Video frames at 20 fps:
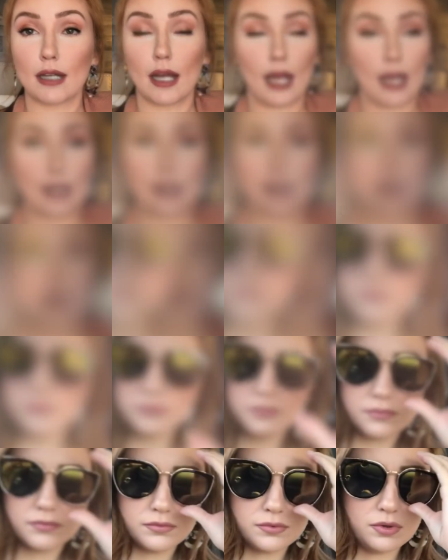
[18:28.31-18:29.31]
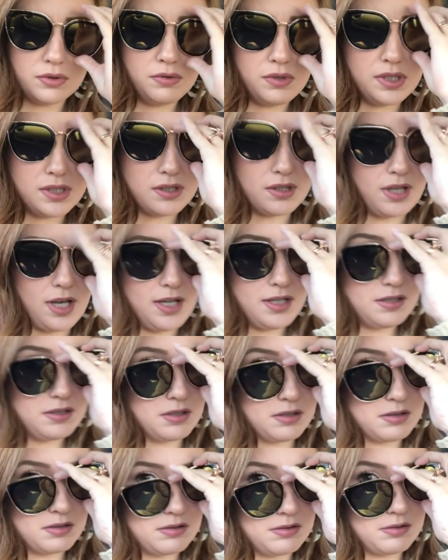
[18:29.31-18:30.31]
I can't. Ooh, these
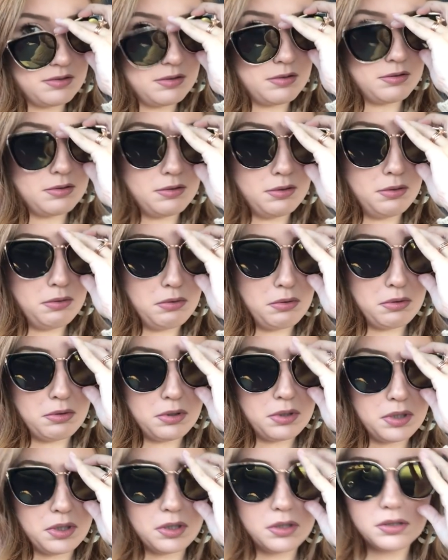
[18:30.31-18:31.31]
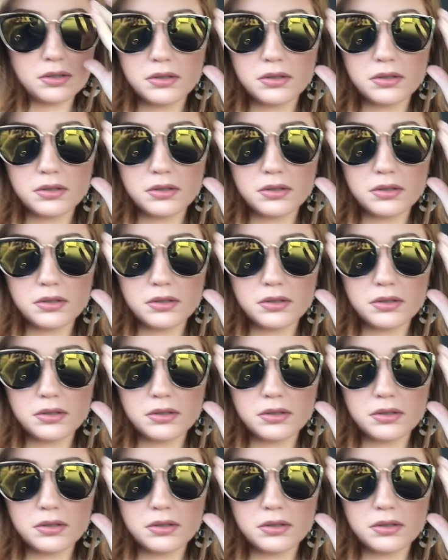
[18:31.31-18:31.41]
glasses are a little crooked.